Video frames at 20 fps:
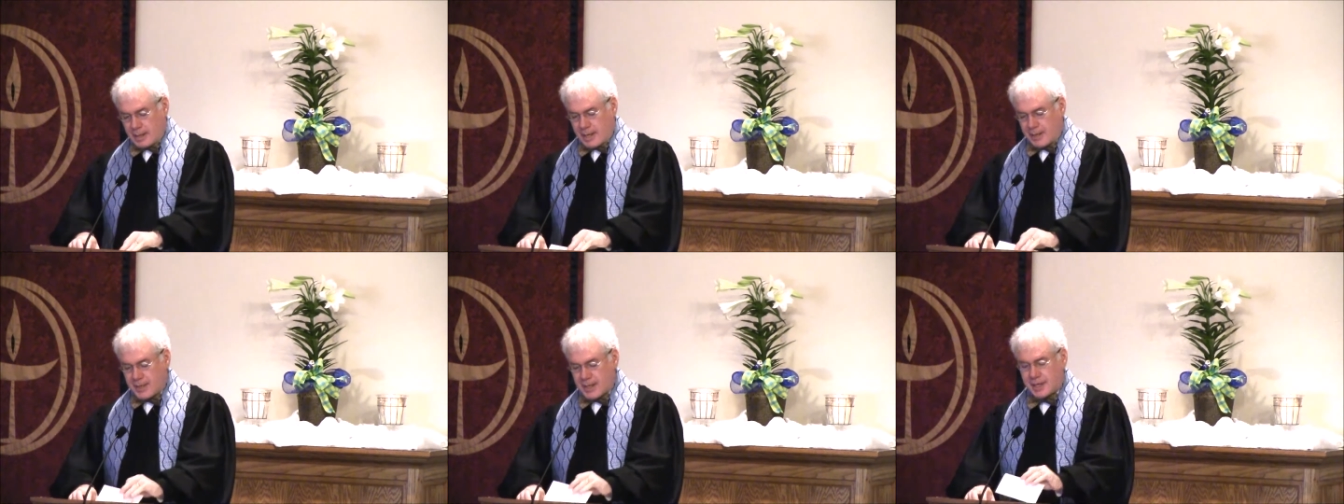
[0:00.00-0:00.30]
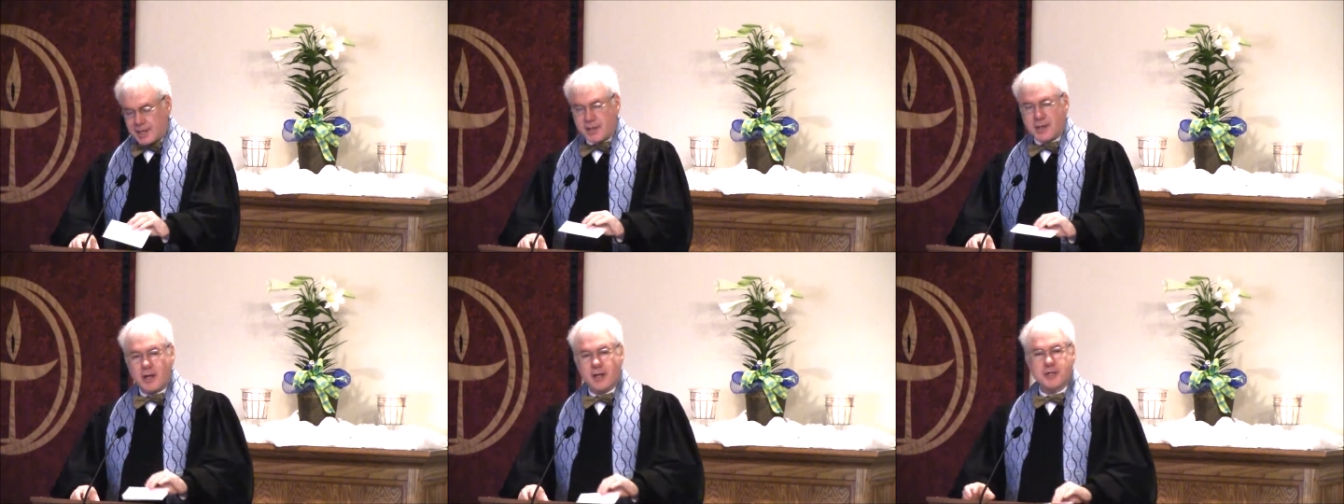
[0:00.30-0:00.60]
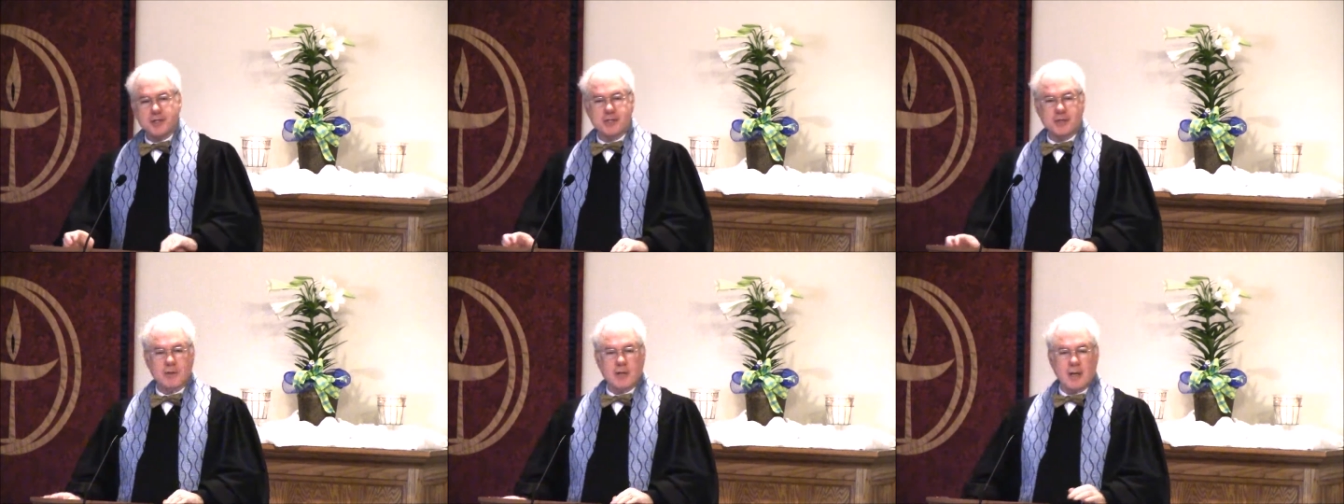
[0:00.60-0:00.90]
and that
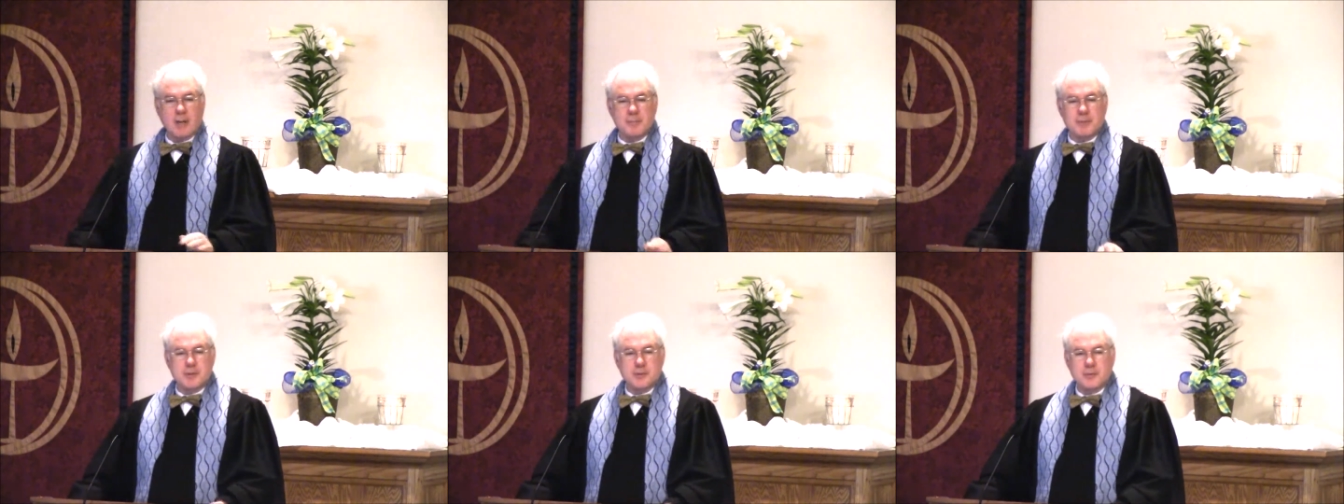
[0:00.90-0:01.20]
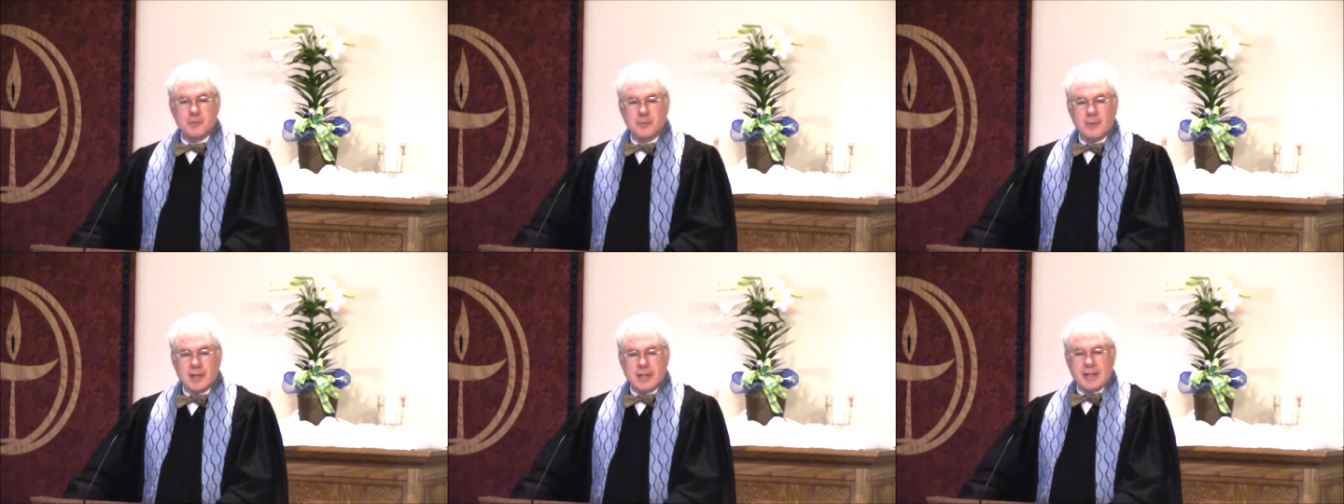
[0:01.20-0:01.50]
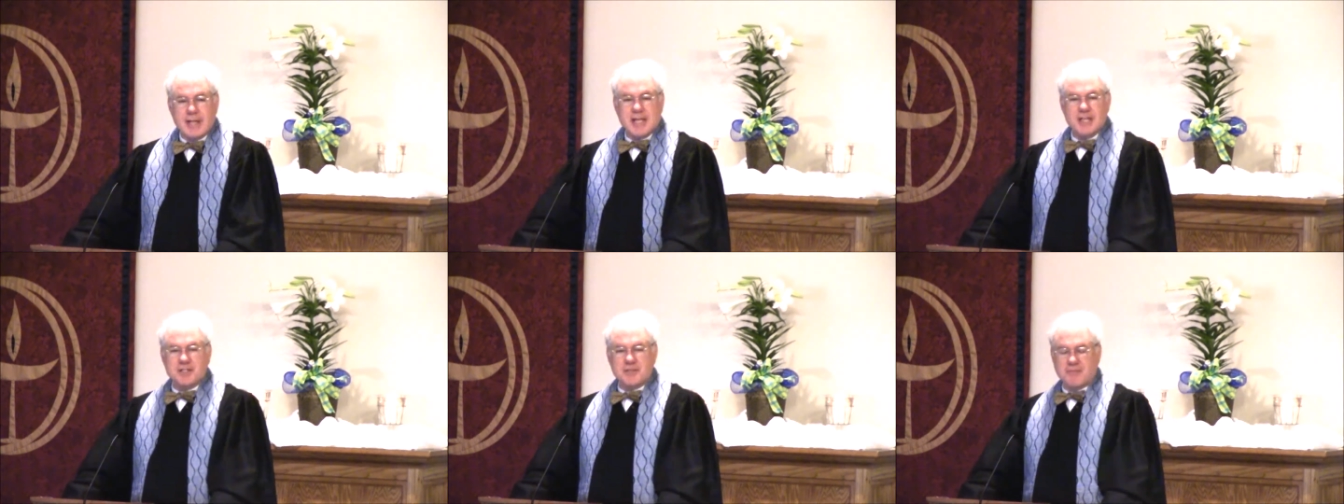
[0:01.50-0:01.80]
none shall come to
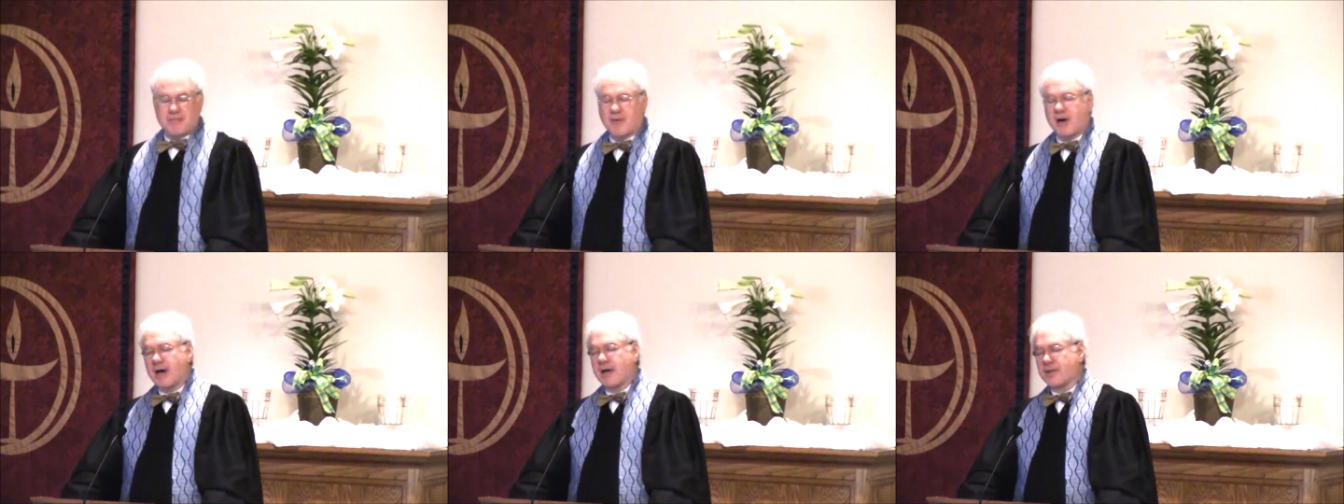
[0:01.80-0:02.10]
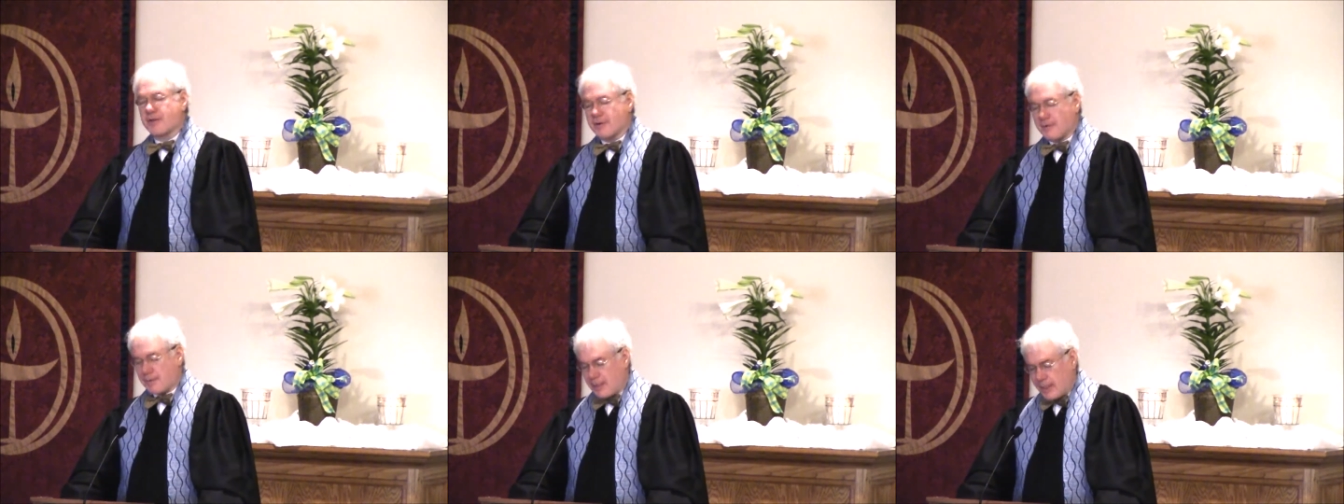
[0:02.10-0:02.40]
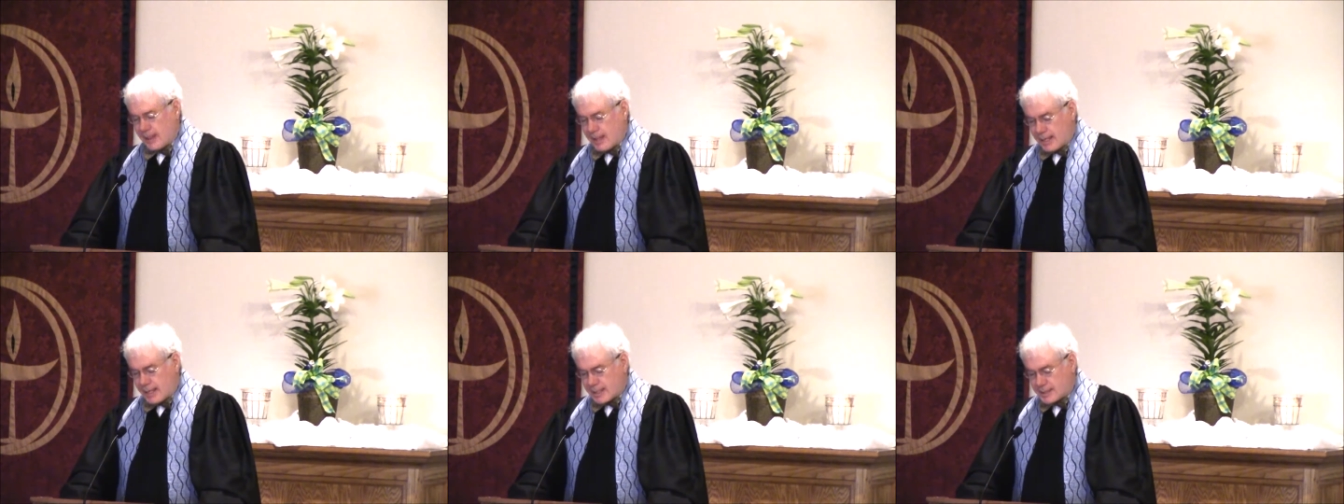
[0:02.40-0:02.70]
His Father
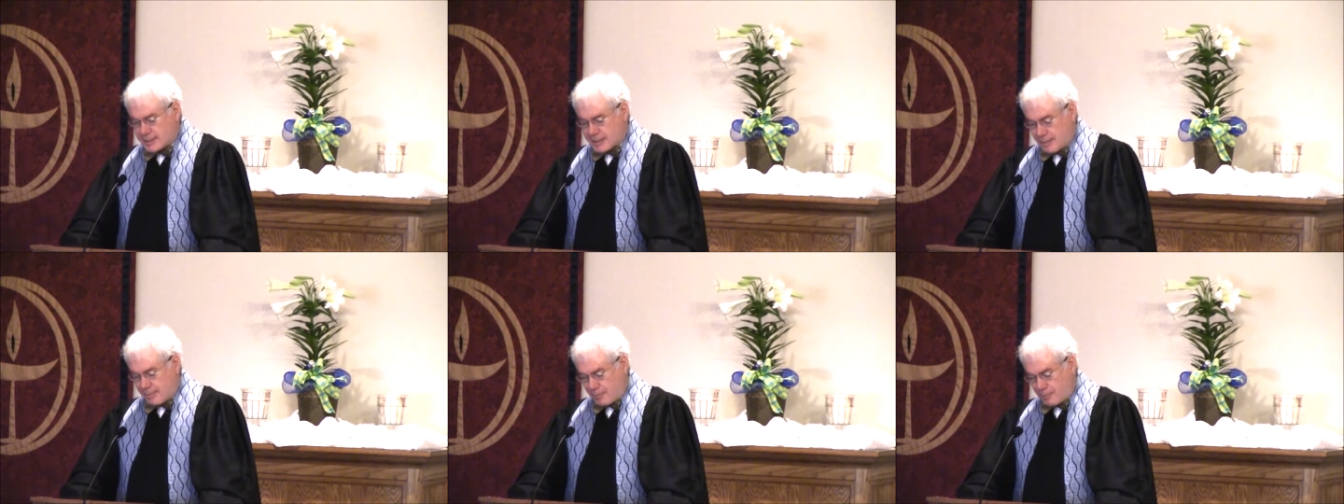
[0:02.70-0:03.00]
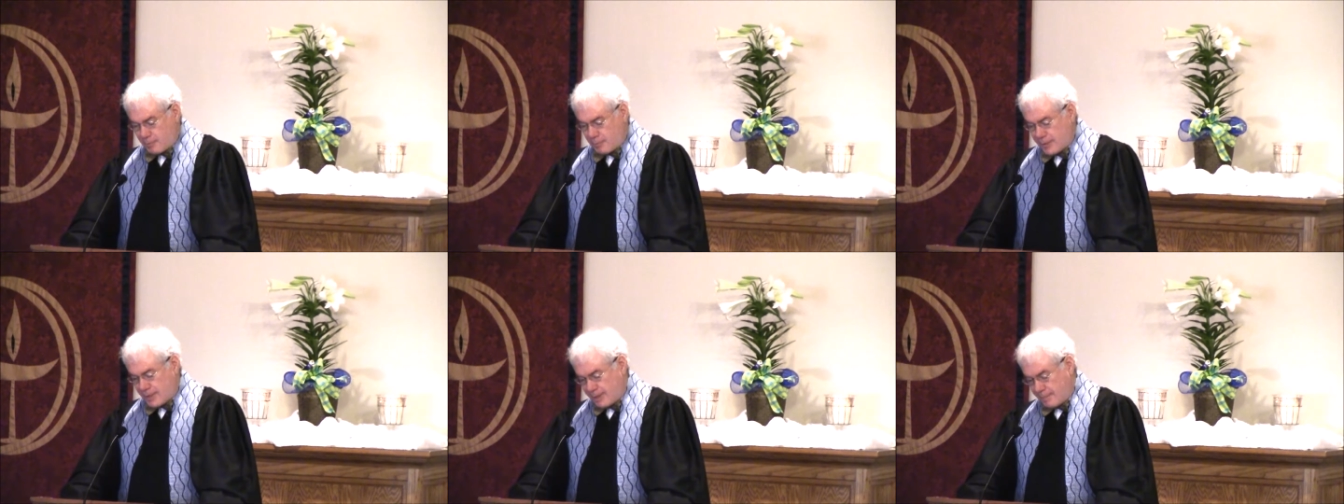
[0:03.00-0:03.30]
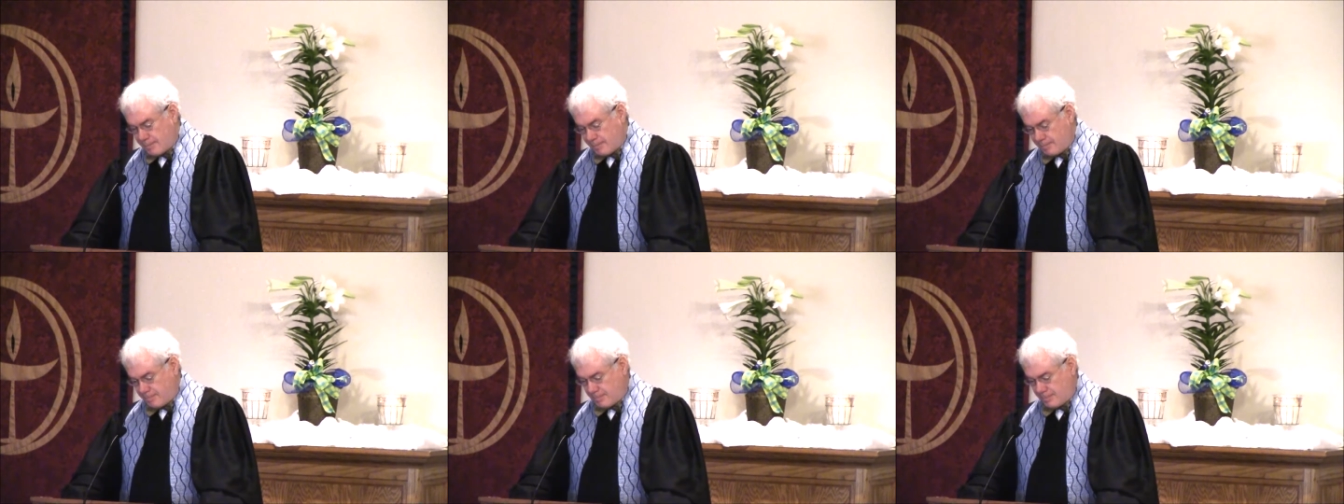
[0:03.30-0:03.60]
except through
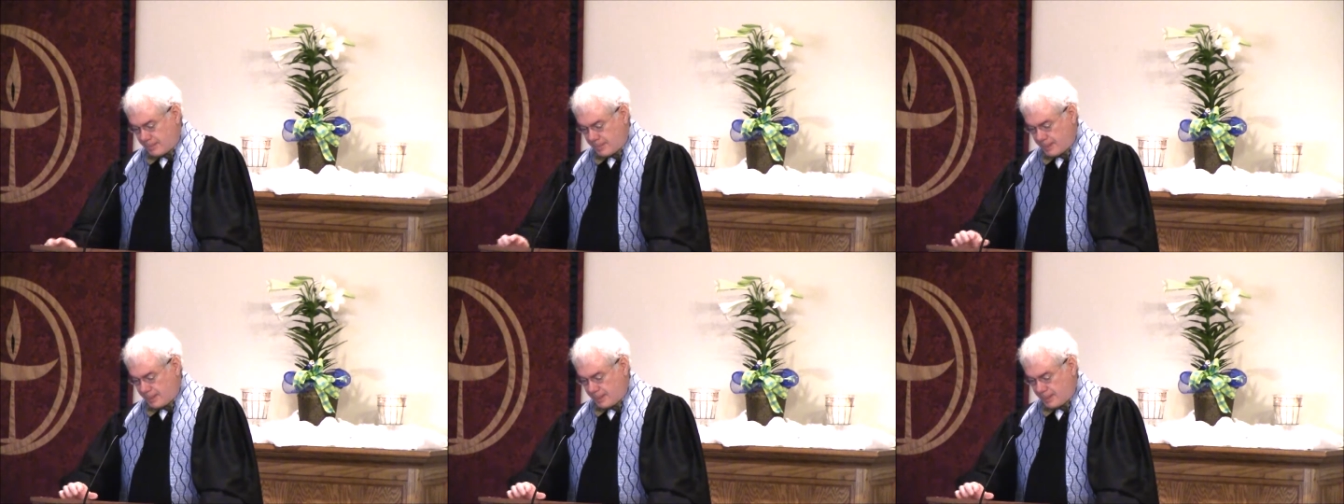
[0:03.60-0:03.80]
Him.